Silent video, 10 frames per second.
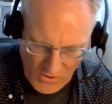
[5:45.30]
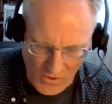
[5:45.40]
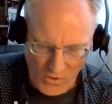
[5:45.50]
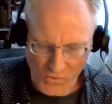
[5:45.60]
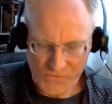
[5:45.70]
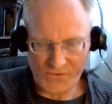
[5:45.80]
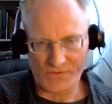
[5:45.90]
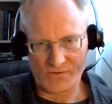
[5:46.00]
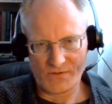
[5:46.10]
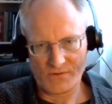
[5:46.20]
older,
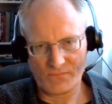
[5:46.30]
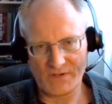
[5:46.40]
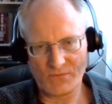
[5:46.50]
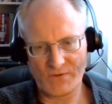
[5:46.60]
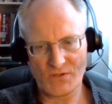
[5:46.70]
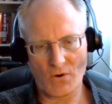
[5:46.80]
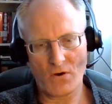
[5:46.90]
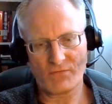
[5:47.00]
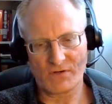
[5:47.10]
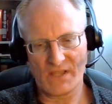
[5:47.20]
when you
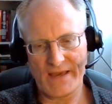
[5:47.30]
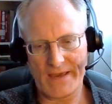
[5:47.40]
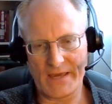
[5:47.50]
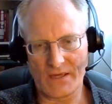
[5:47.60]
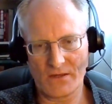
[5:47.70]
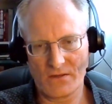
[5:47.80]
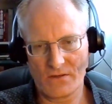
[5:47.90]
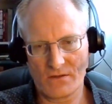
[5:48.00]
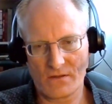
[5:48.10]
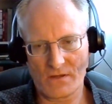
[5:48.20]
overlay
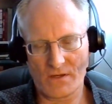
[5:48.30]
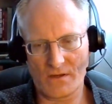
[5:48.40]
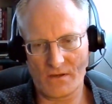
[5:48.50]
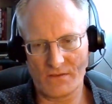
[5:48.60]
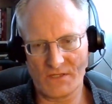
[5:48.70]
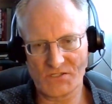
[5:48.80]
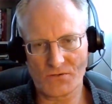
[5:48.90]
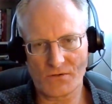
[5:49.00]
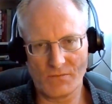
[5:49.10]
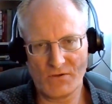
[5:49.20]
these two
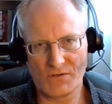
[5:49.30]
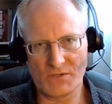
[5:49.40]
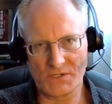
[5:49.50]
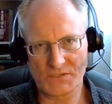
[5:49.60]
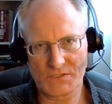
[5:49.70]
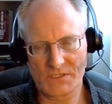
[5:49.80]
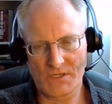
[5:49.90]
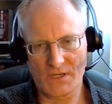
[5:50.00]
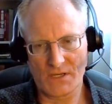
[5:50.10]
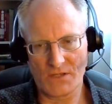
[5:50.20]
communities
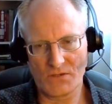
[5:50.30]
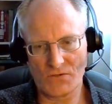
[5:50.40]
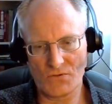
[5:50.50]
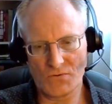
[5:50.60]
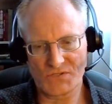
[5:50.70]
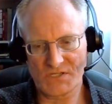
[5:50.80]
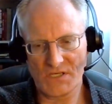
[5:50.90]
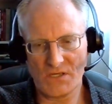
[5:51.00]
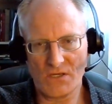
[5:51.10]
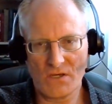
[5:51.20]
and you
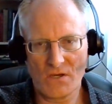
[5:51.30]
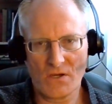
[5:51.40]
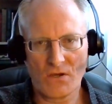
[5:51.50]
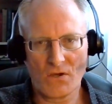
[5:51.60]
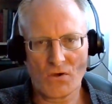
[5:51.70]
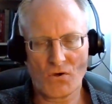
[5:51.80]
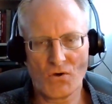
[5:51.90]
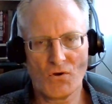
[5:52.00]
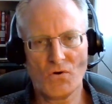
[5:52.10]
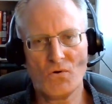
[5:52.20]
see
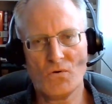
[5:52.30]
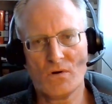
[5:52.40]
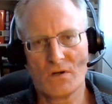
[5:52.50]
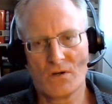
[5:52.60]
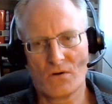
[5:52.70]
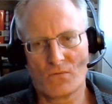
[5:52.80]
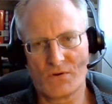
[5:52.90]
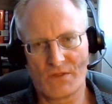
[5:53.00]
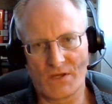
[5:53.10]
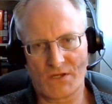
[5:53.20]
who were
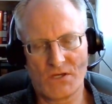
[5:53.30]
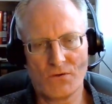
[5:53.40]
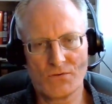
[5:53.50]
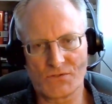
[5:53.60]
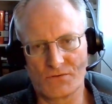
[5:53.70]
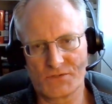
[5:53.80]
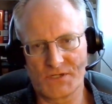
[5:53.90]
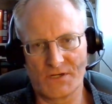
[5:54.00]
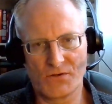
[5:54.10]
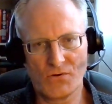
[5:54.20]
the accusers
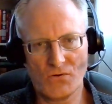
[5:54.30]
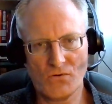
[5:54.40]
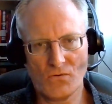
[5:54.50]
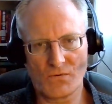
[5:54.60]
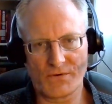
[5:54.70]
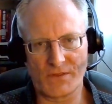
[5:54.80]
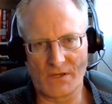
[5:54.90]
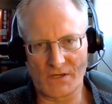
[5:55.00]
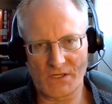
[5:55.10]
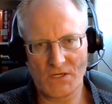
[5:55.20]
and who were the
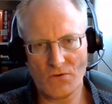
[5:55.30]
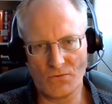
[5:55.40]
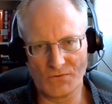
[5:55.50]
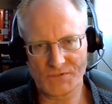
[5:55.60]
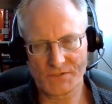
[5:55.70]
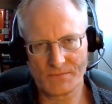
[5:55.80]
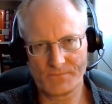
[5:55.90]
accused,